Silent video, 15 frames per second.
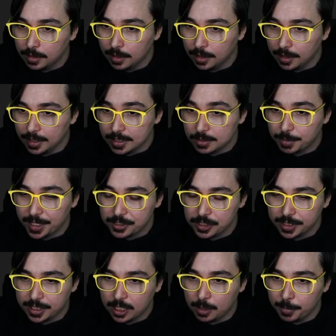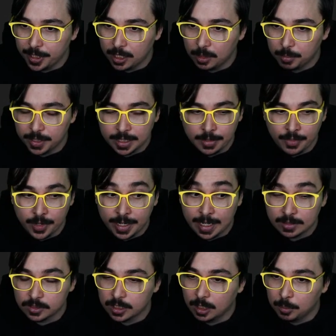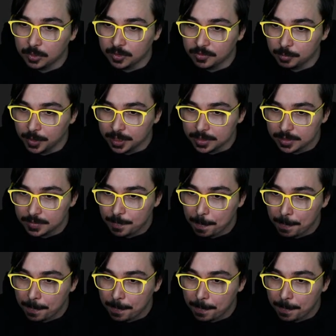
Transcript: especially coming up in the next couple of months.